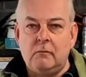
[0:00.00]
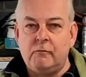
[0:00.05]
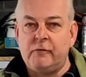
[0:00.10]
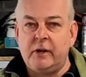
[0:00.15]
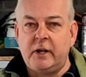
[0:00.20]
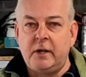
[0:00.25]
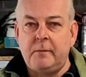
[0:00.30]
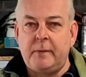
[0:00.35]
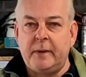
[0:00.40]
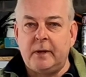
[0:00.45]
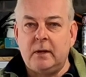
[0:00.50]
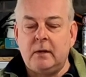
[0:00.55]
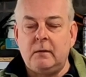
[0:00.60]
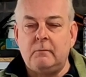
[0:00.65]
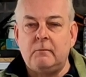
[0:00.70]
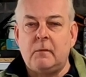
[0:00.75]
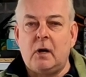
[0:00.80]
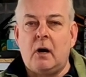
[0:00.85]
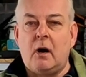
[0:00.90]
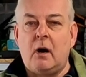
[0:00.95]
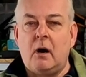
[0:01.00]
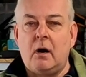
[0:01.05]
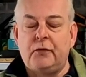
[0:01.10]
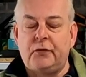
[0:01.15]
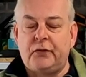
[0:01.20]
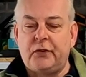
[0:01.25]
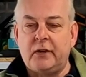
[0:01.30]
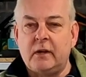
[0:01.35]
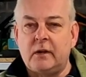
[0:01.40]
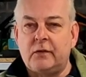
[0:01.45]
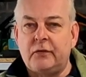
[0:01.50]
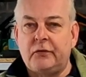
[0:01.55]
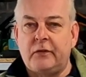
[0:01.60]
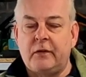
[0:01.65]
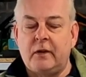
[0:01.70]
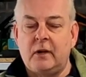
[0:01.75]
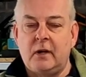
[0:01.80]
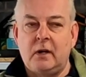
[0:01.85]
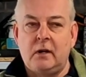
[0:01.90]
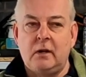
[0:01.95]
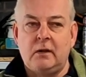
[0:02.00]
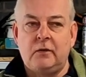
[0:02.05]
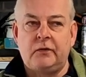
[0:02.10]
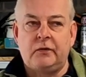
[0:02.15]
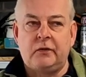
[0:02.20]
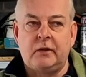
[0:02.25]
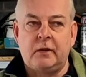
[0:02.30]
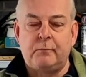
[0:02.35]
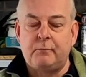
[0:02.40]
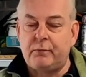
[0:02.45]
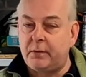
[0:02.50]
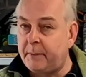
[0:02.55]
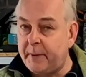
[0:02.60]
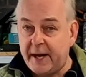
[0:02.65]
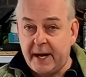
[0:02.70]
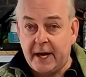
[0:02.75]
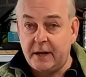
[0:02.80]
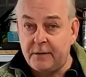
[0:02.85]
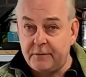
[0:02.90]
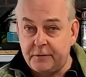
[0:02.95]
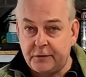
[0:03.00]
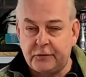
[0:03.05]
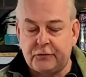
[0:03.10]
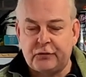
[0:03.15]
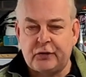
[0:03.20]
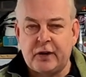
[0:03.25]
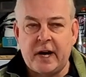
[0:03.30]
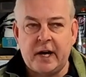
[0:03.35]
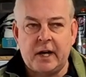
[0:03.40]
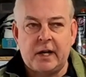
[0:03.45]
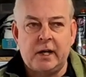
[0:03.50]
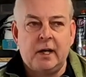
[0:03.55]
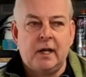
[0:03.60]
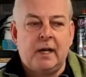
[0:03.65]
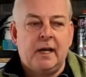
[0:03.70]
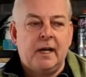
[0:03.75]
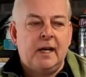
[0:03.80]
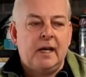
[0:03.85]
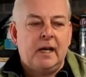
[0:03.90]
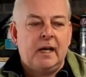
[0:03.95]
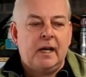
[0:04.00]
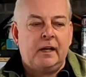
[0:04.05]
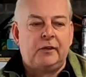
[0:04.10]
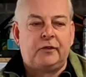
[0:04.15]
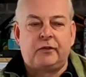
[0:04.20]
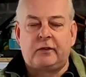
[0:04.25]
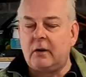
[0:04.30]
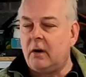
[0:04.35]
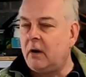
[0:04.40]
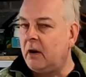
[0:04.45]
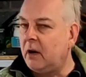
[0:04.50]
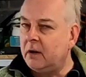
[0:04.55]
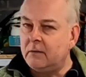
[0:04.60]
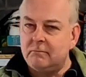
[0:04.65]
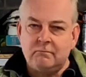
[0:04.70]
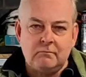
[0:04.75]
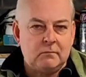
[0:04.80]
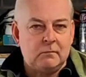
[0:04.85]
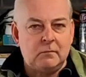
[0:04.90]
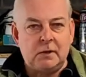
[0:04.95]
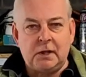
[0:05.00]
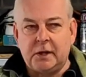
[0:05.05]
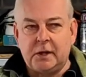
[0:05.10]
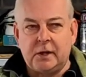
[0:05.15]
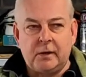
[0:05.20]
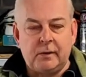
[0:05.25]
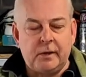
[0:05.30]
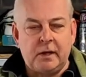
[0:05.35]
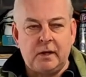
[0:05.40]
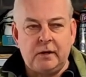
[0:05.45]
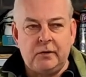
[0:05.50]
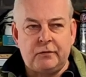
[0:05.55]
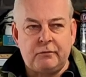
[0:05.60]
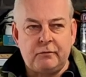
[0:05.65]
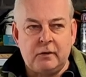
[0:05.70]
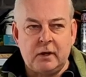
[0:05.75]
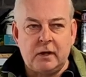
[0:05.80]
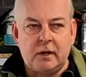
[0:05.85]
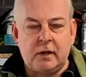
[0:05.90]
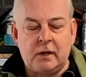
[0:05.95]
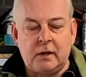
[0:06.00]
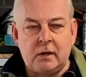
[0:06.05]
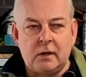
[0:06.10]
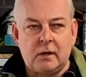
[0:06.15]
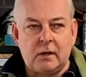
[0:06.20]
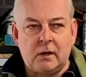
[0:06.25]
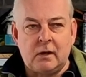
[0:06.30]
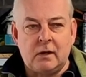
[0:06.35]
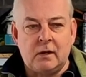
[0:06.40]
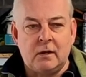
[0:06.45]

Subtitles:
rebuilt R6 that he's prepared for the track. It's got, you know, he's really